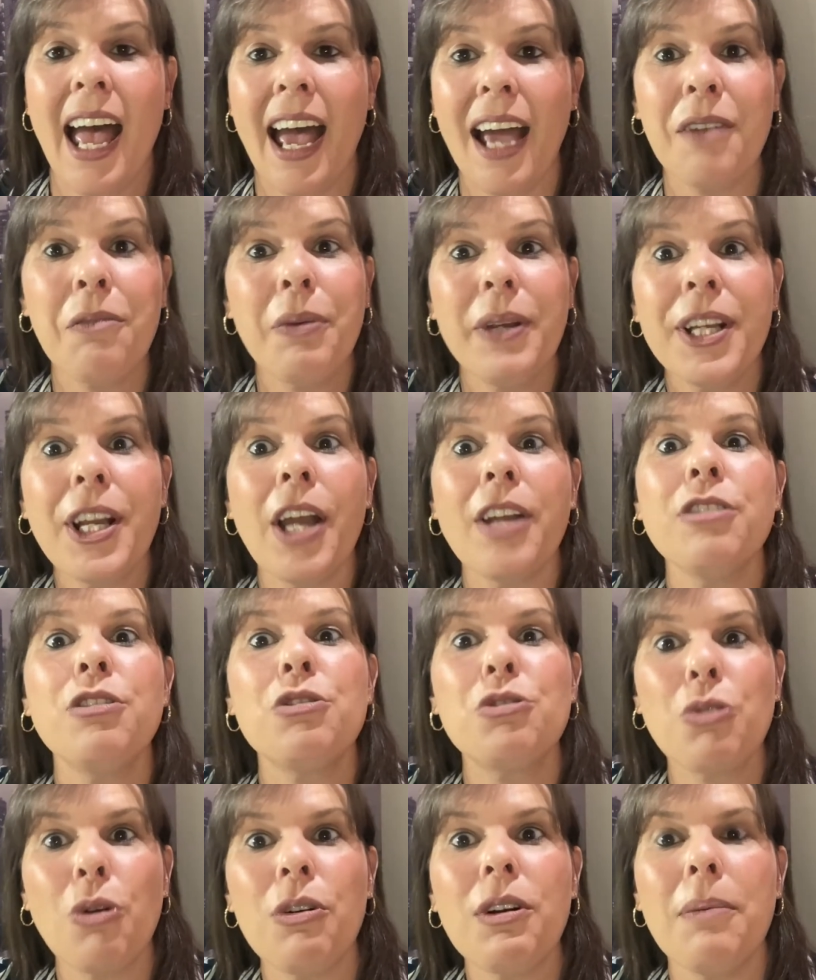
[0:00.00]
And we're going
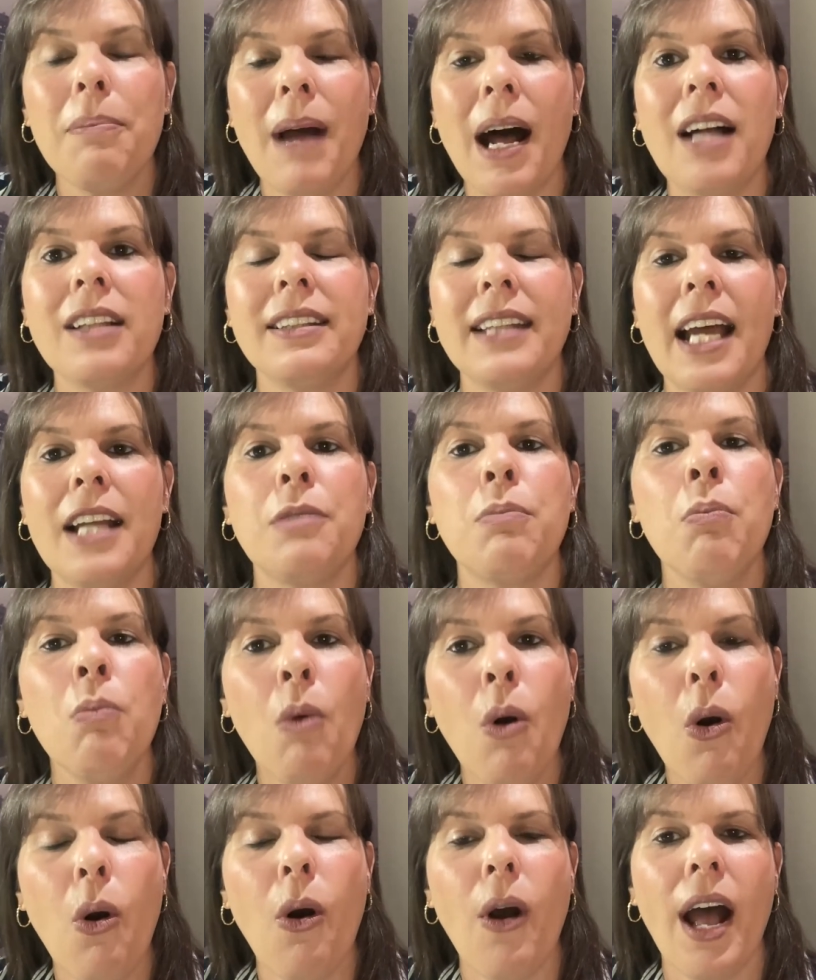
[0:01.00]
to talk about that
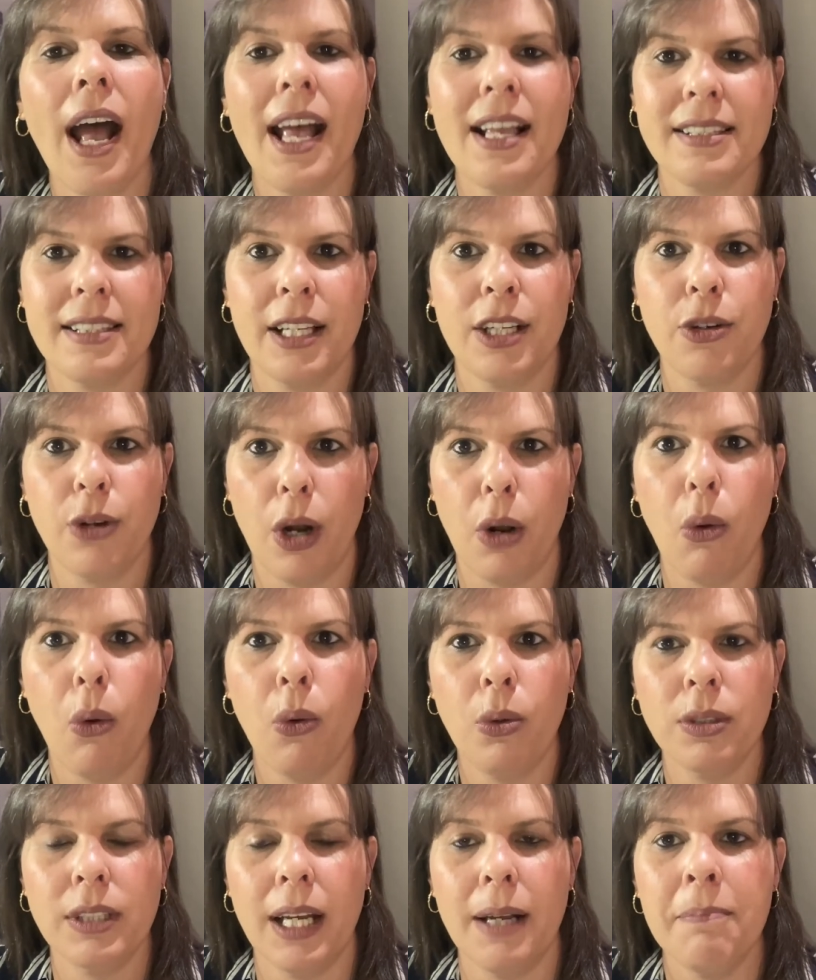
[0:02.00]
more as they grow
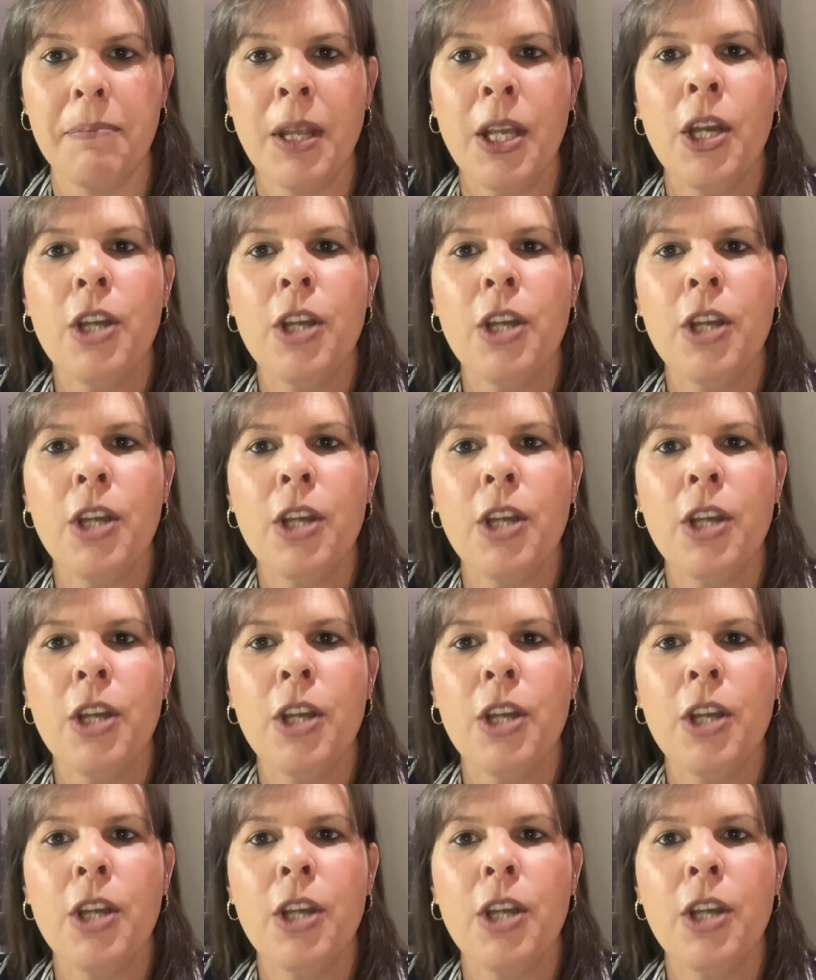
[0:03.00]
older.